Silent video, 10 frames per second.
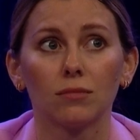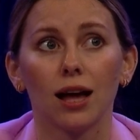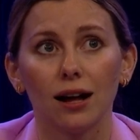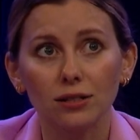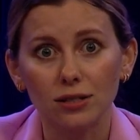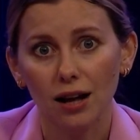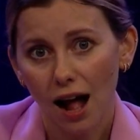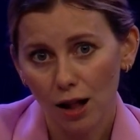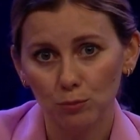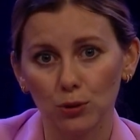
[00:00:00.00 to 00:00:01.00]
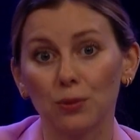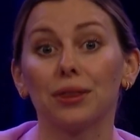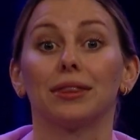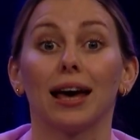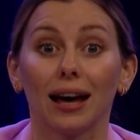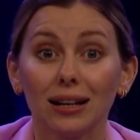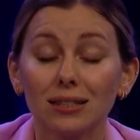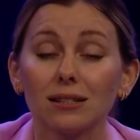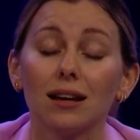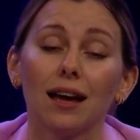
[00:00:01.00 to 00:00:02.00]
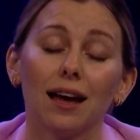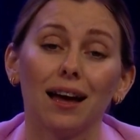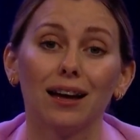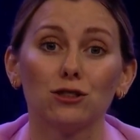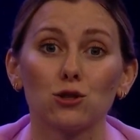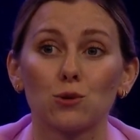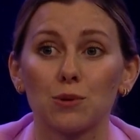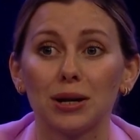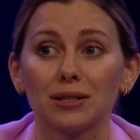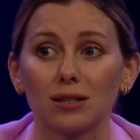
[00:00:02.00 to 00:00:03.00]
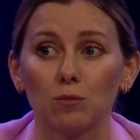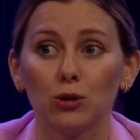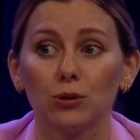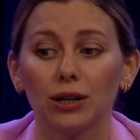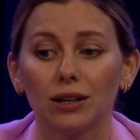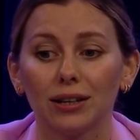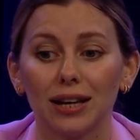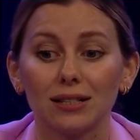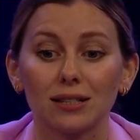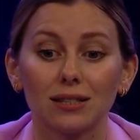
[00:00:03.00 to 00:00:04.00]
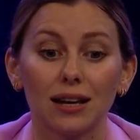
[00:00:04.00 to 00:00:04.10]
also help you with that and to create some unique cases.